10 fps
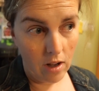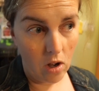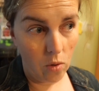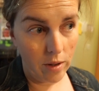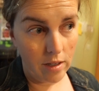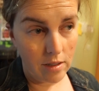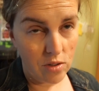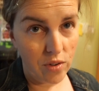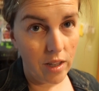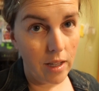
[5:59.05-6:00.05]

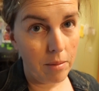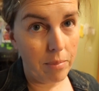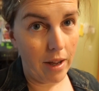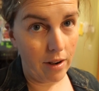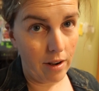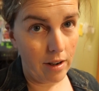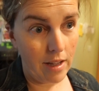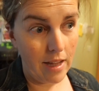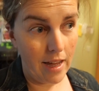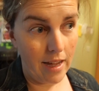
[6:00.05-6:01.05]
Owen's feeling better.
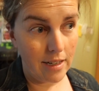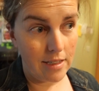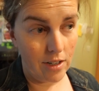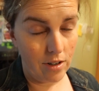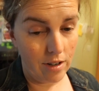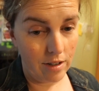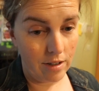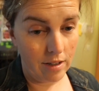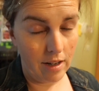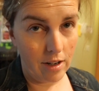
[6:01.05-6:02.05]
He ate dinner.
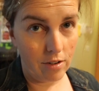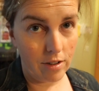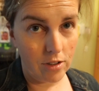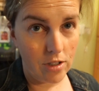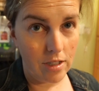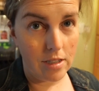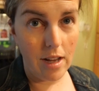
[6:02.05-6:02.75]
He had a grilled cheese